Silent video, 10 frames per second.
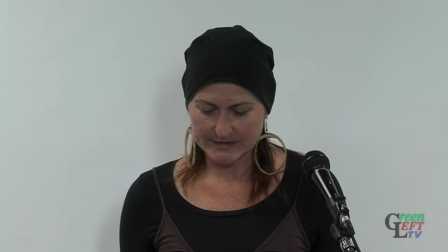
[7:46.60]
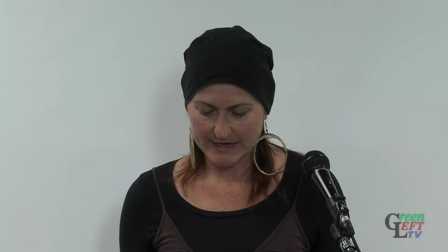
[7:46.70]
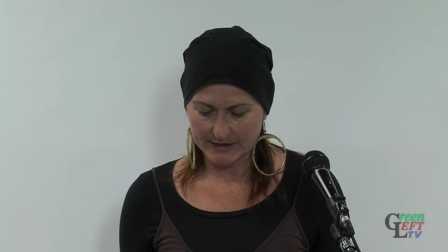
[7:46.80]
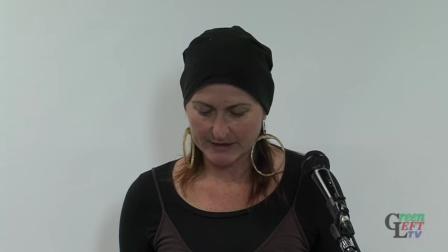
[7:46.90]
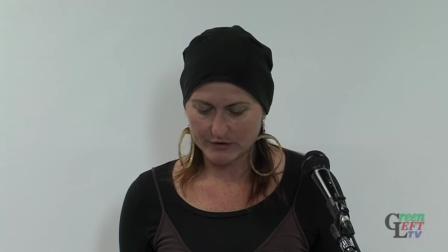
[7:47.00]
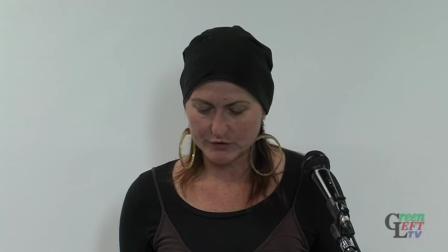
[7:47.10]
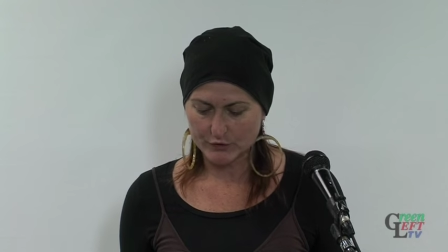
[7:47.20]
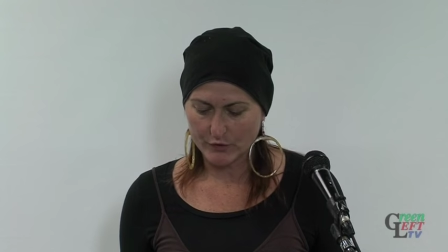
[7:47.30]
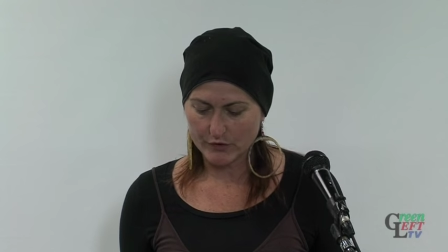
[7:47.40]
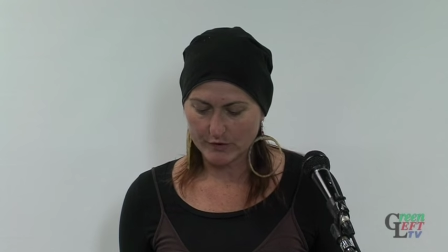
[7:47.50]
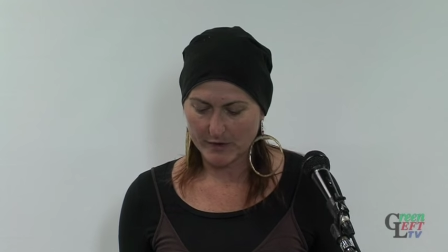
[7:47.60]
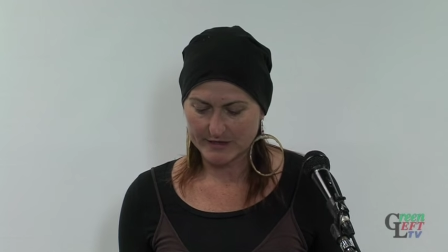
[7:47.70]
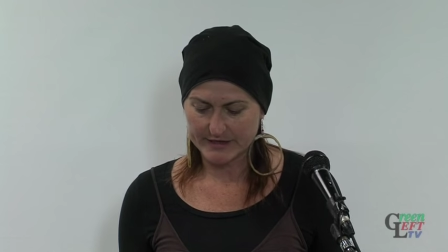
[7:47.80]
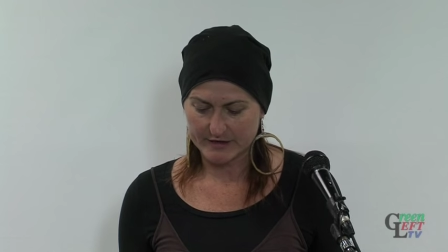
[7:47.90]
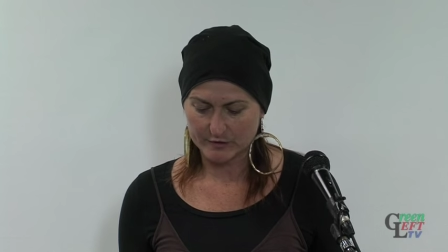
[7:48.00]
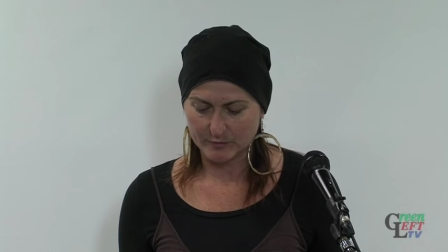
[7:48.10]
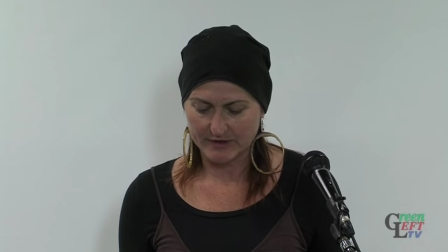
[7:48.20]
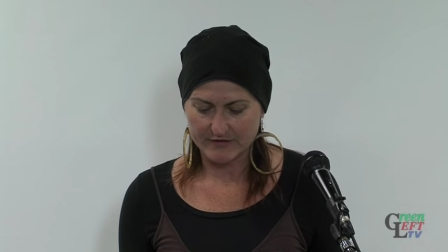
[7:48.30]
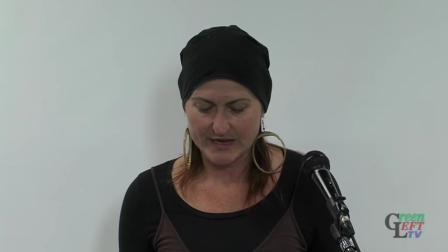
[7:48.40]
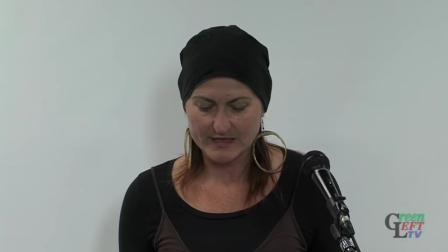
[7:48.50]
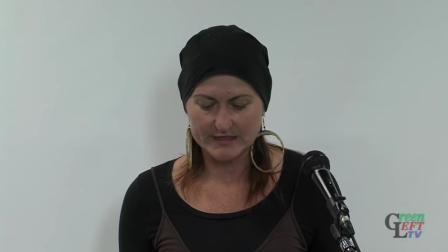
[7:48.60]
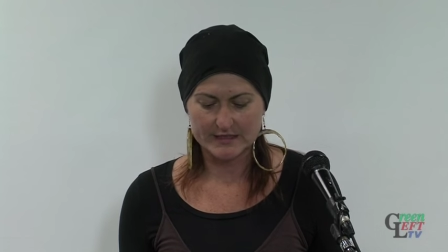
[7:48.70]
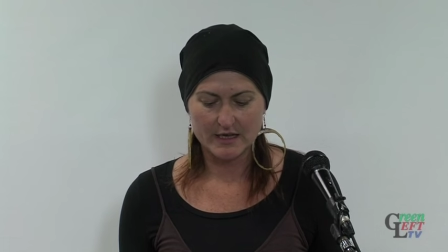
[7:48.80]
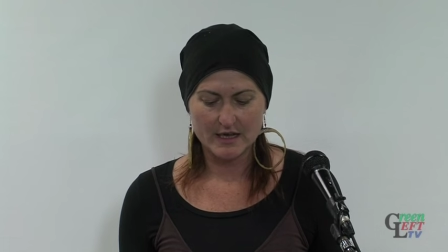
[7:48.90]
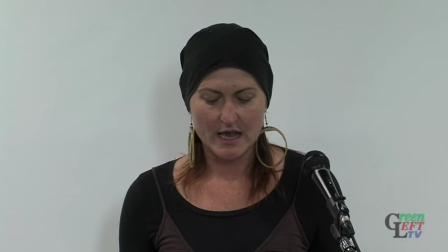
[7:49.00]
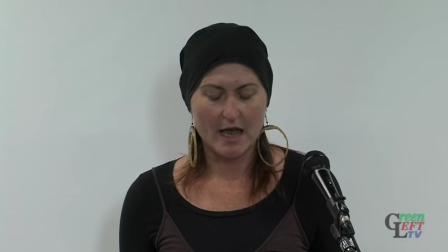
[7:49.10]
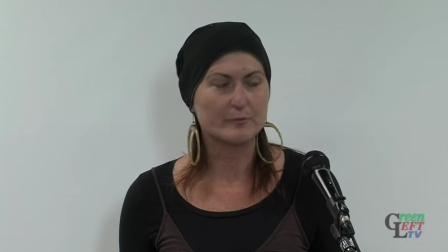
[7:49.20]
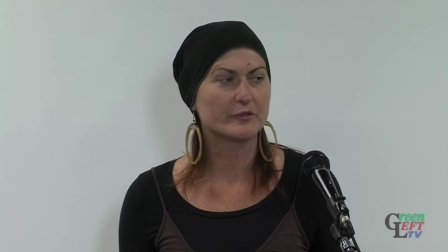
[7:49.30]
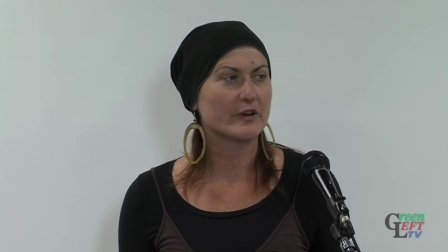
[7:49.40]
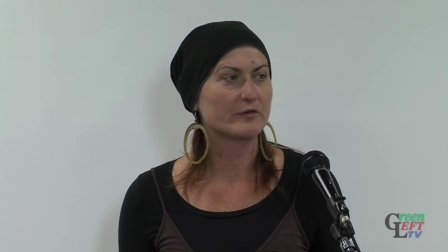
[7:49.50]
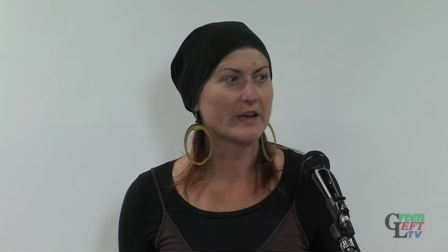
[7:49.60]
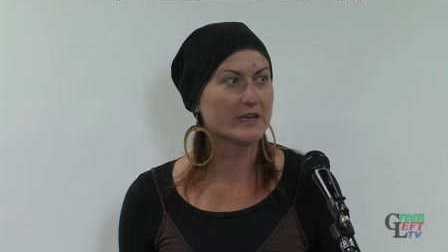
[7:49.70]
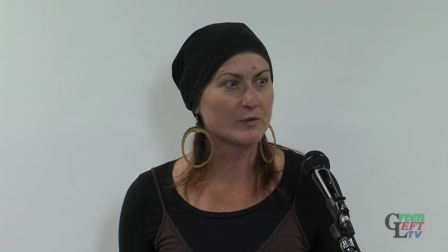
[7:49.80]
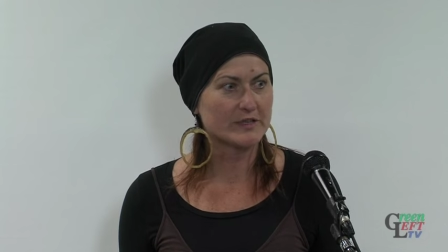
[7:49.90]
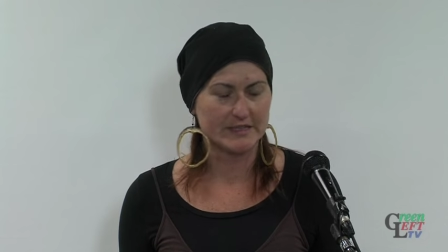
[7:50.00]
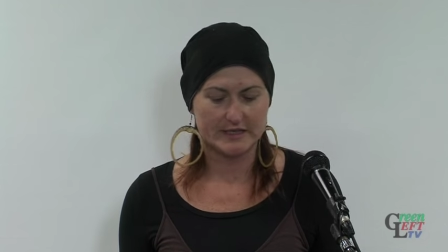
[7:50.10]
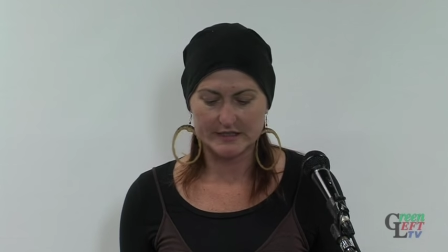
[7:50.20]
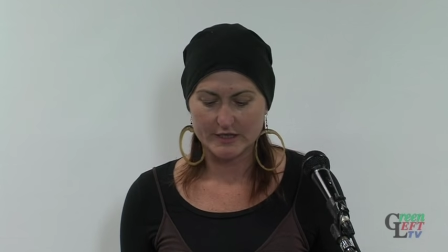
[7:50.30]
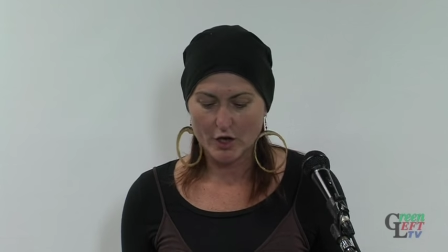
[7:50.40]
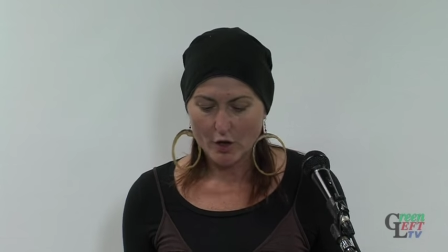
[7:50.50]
and telling the truth about terrible events are prerequisites